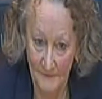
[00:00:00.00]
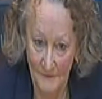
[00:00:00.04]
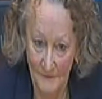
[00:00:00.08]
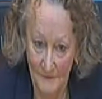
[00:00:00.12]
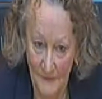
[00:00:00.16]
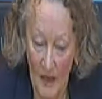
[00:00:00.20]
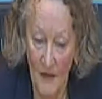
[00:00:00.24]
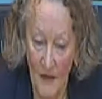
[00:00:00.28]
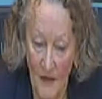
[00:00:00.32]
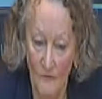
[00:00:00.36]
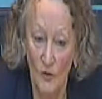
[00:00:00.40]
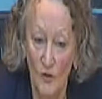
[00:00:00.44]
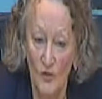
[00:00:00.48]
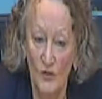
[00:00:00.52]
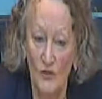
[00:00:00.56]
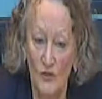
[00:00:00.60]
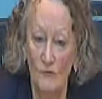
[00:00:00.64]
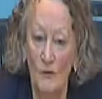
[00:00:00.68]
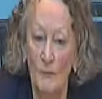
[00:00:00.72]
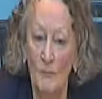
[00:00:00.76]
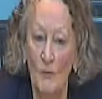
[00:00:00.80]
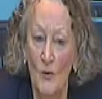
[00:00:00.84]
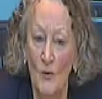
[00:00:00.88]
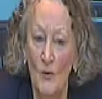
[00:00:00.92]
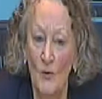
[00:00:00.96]
I've got a
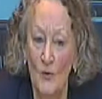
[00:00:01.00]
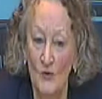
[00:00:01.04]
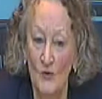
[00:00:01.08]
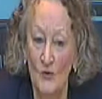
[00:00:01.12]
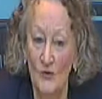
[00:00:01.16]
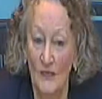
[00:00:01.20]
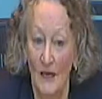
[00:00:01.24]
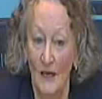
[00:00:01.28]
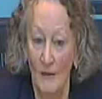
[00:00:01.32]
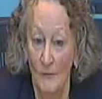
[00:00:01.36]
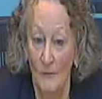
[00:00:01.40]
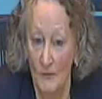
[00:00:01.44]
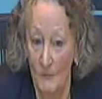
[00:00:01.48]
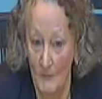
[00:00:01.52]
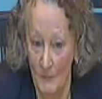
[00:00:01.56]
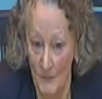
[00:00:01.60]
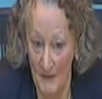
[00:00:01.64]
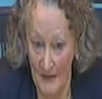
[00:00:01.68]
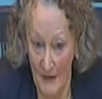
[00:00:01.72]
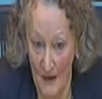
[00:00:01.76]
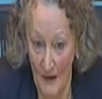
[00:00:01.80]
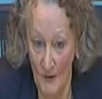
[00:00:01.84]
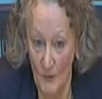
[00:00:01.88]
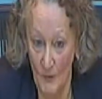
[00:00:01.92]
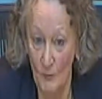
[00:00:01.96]
report.
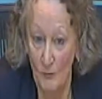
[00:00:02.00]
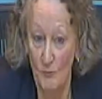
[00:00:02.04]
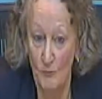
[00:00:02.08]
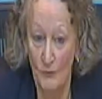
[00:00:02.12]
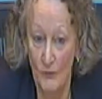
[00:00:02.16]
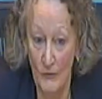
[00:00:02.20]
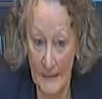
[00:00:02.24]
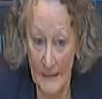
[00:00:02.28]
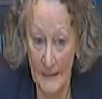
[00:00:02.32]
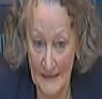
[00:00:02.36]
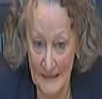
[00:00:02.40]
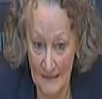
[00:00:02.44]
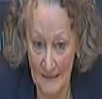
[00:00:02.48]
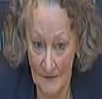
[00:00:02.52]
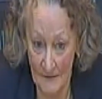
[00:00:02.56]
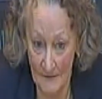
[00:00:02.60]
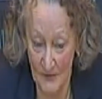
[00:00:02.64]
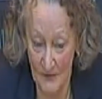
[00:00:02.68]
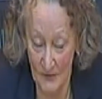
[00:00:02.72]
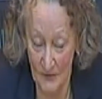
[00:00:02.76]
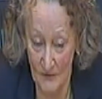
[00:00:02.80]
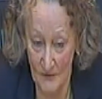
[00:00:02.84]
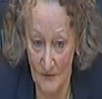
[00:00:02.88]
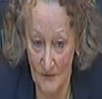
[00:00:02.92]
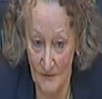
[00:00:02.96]
I will bring it up to
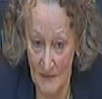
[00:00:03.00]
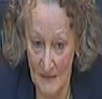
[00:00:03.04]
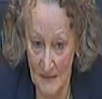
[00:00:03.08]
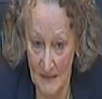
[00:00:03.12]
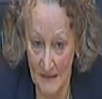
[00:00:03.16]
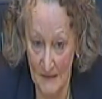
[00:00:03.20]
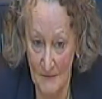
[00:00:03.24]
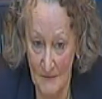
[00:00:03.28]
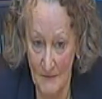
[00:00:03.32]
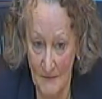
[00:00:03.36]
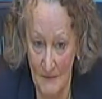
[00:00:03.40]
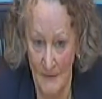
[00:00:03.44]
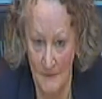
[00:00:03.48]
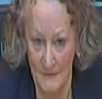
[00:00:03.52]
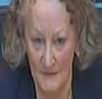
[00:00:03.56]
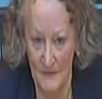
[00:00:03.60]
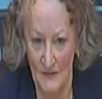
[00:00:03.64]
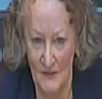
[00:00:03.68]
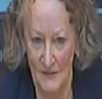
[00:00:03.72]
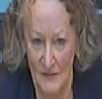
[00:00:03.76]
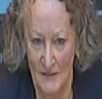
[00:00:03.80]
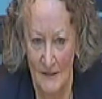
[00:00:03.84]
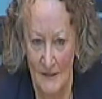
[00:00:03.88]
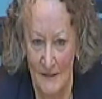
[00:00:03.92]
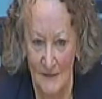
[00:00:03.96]
you the minute I publish
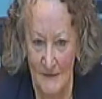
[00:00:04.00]
it.